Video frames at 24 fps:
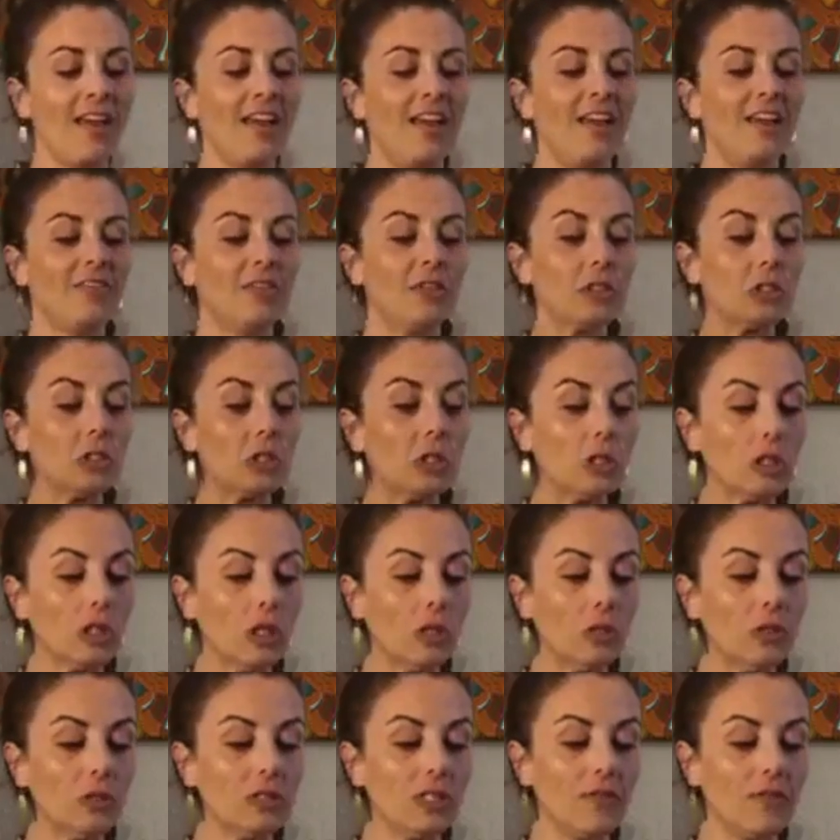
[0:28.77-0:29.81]
And there's
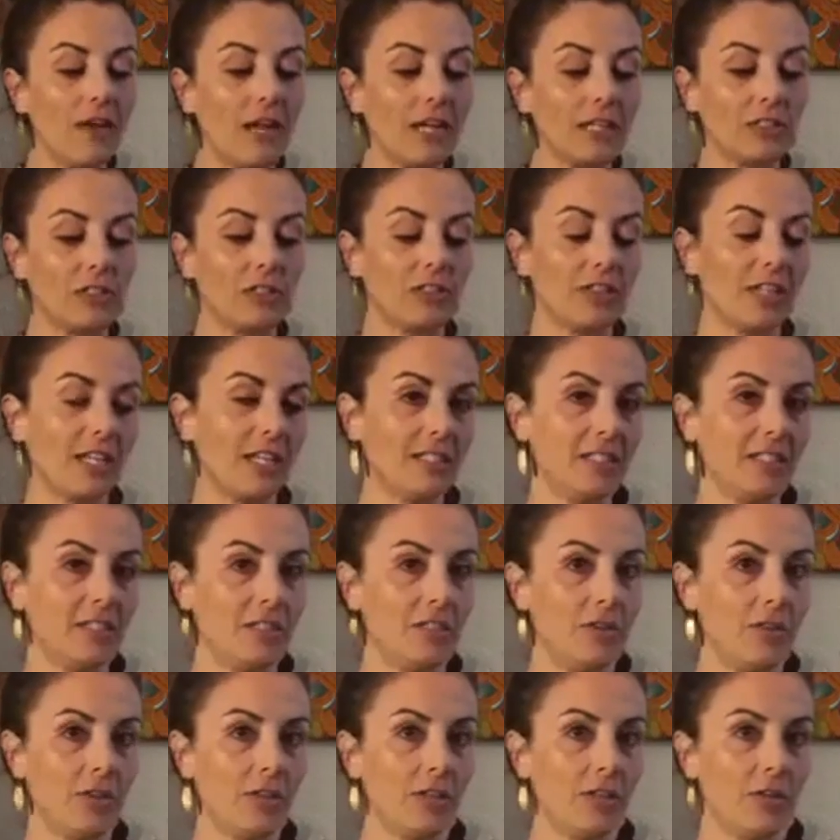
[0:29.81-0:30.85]
loads of
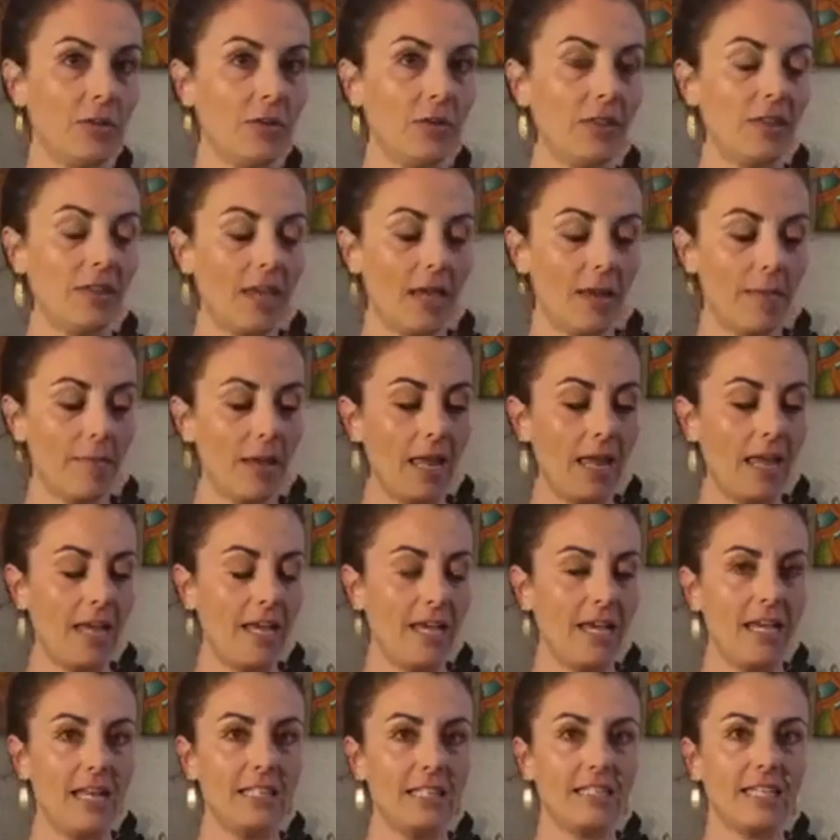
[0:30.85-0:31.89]
exercises you can do with them.
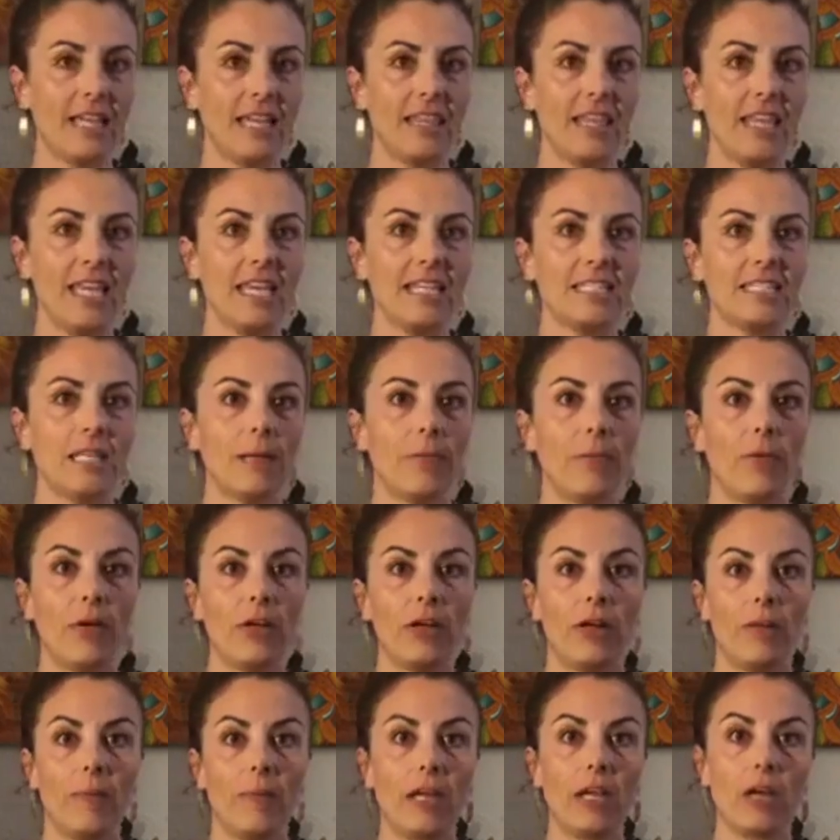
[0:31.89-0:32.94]
And I think at some point
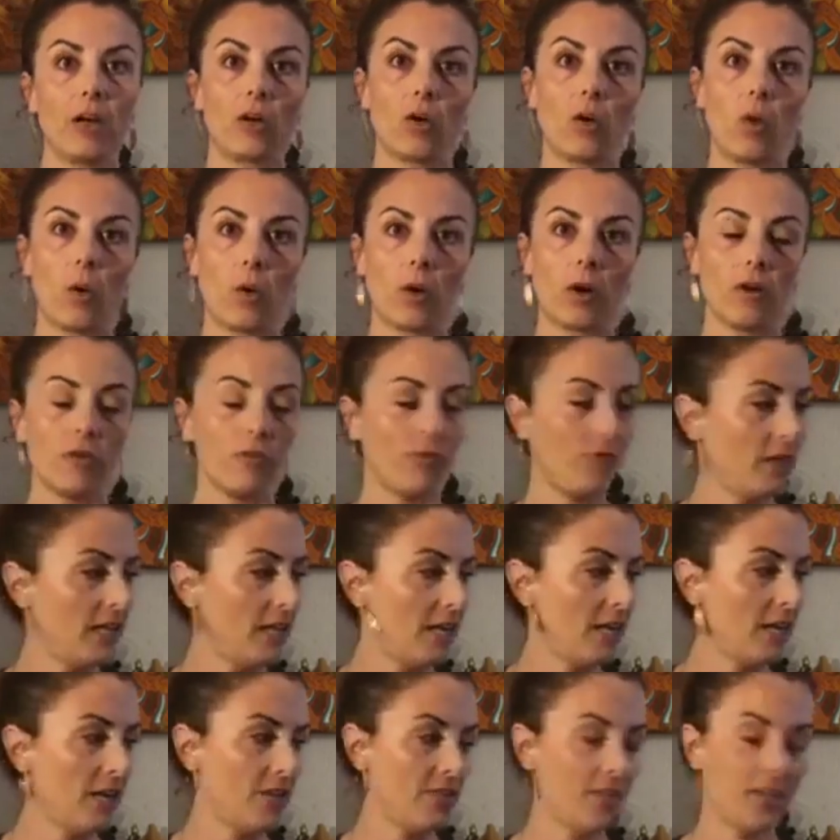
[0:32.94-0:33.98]
I'll make a core
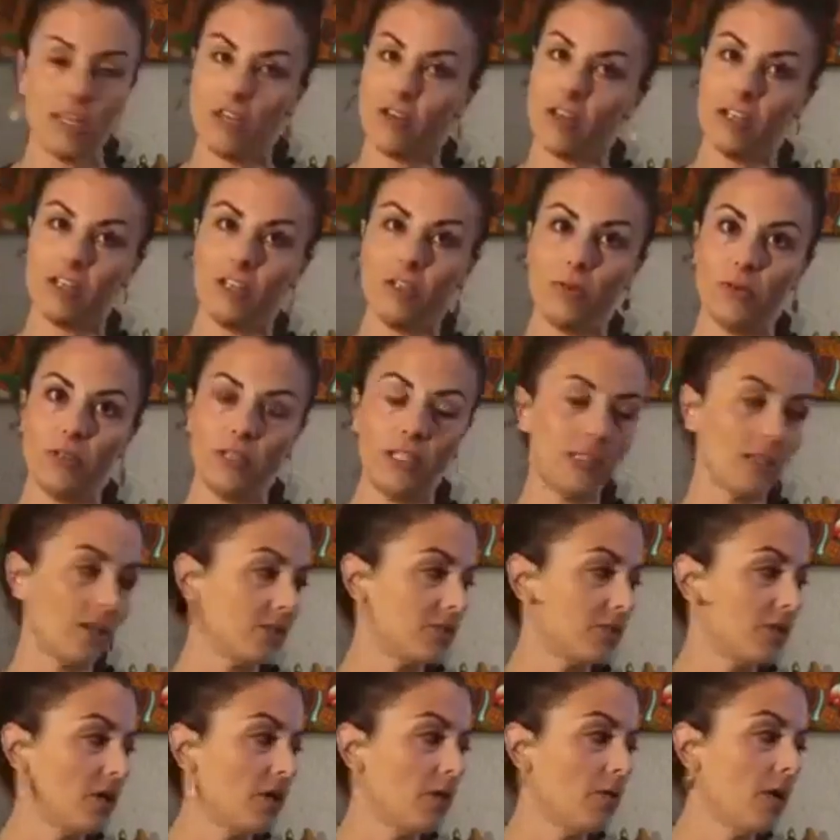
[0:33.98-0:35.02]
video that you can do with these
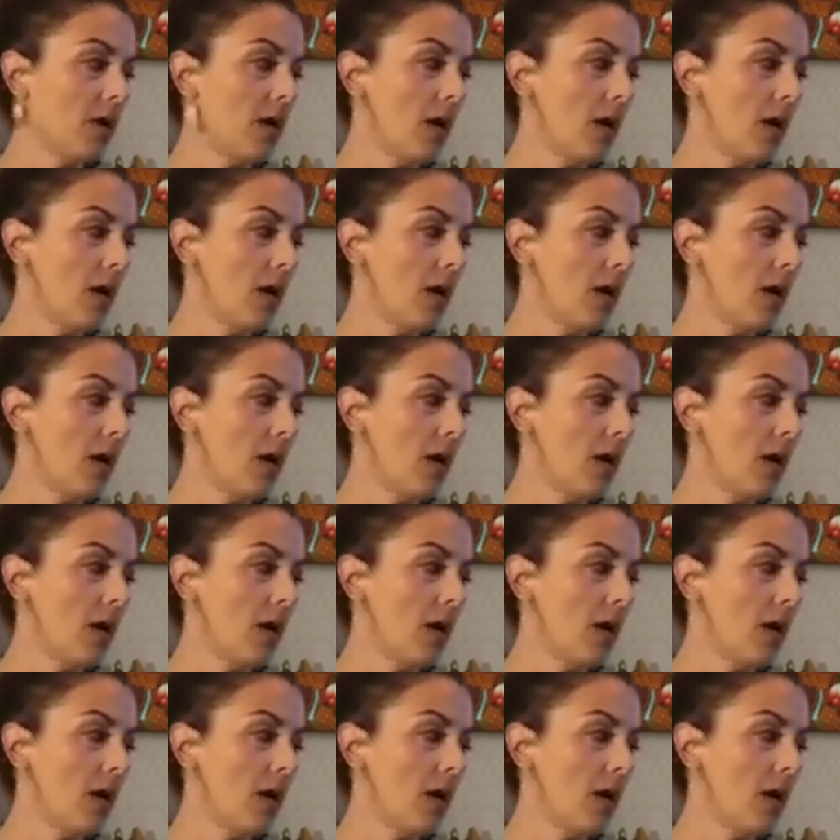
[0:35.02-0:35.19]
also.